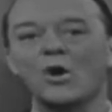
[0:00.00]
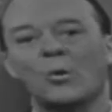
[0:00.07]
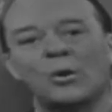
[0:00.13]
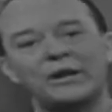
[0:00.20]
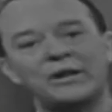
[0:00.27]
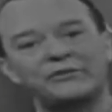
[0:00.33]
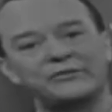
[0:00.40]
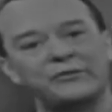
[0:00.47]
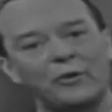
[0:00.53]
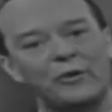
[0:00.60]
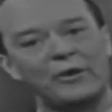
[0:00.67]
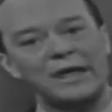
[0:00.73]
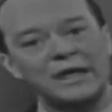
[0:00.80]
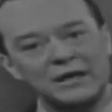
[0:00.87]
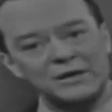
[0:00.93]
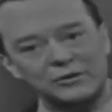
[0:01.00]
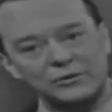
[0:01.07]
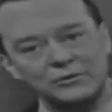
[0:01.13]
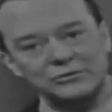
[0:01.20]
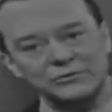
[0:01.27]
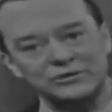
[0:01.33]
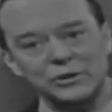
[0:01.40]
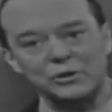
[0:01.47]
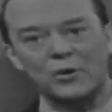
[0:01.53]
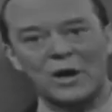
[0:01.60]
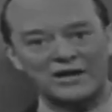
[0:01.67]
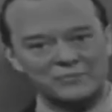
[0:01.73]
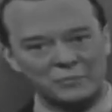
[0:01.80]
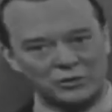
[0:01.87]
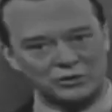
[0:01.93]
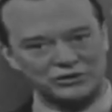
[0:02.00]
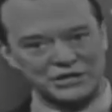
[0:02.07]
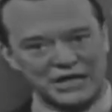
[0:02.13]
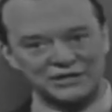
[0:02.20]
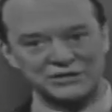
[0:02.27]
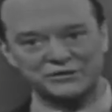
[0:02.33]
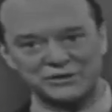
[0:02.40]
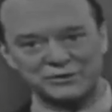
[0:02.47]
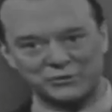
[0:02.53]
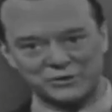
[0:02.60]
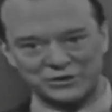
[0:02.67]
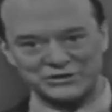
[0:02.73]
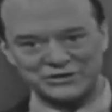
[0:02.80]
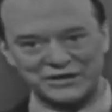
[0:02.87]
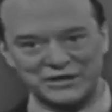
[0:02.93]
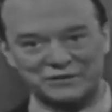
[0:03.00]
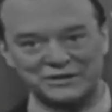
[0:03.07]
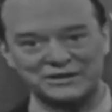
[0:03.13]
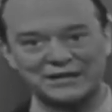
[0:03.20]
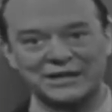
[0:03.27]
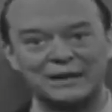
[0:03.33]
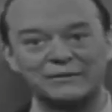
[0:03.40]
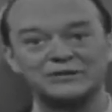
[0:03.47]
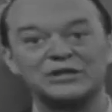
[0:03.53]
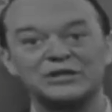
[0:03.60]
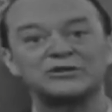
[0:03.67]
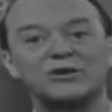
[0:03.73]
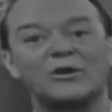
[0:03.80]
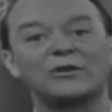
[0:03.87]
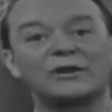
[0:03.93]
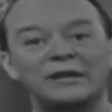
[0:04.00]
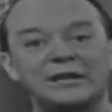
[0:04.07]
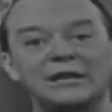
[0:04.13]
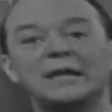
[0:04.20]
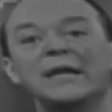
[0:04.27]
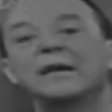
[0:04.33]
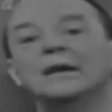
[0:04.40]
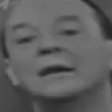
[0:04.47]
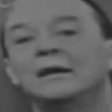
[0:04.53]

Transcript: When it's for Hindus, who have more Sanskrit words in their written language, it's called Hindi.